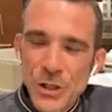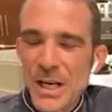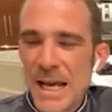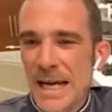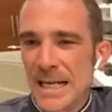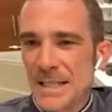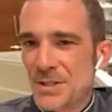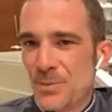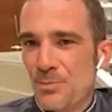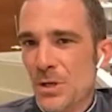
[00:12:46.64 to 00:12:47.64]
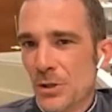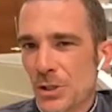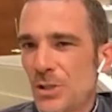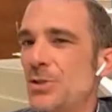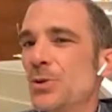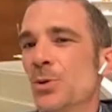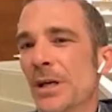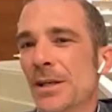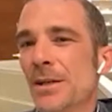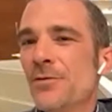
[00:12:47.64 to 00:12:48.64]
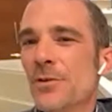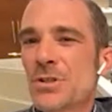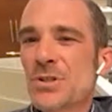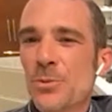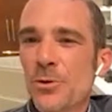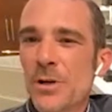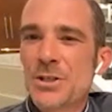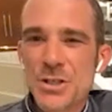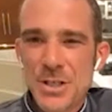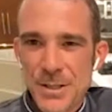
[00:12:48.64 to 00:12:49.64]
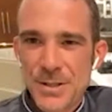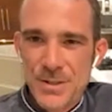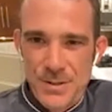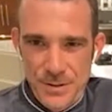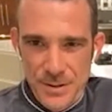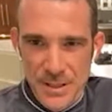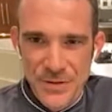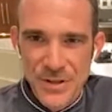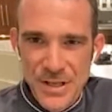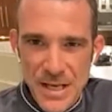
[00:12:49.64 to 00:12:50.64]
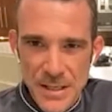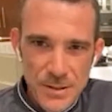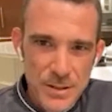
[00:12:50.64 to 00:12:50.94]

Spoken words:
going to add some milk to it for some richness at the end.